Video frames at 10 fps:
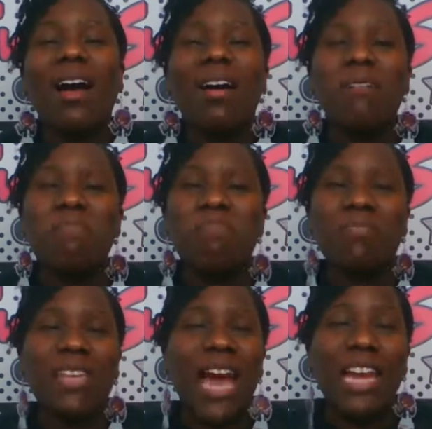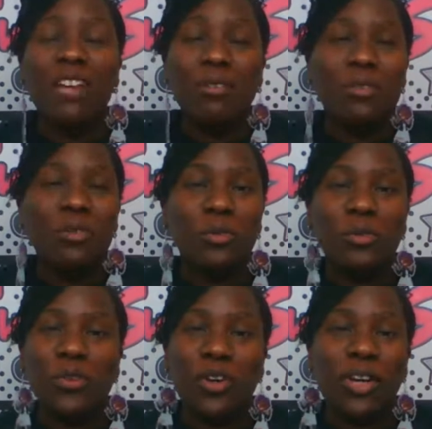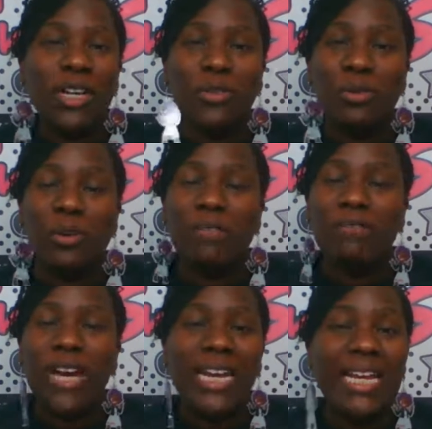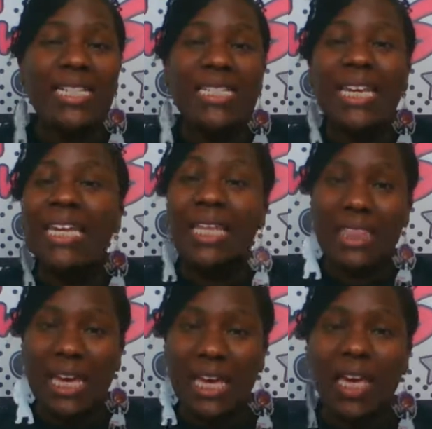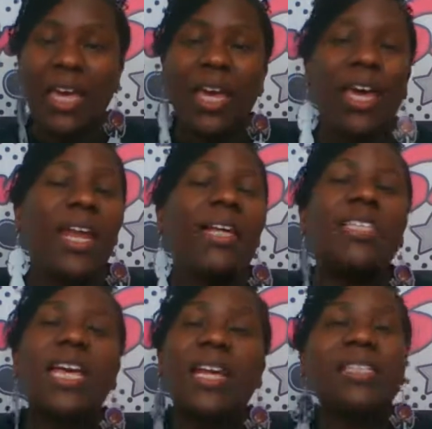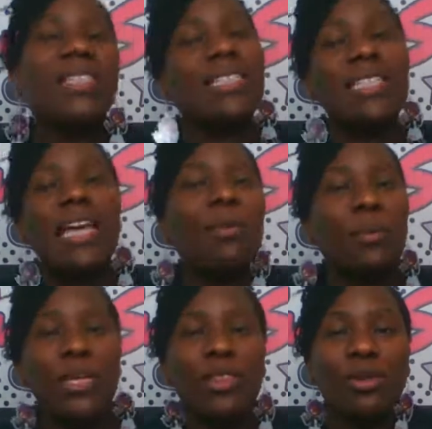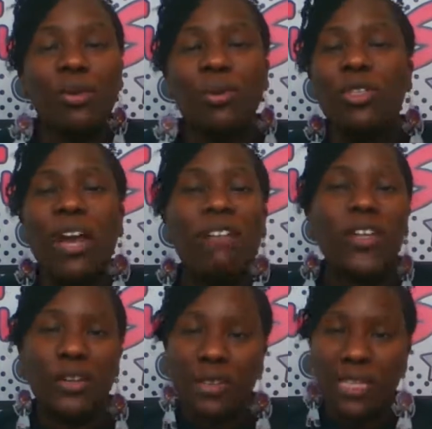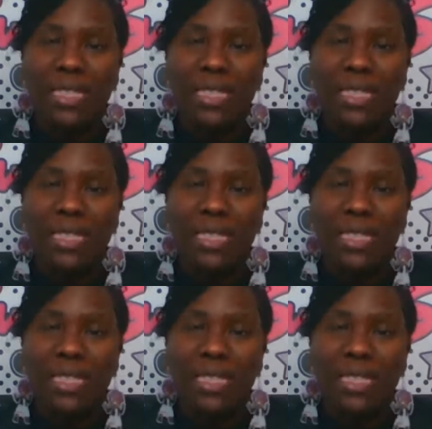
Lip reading: I didn't go to school for any sort of finance, anything. And I just kind of took the time to read through and try to figure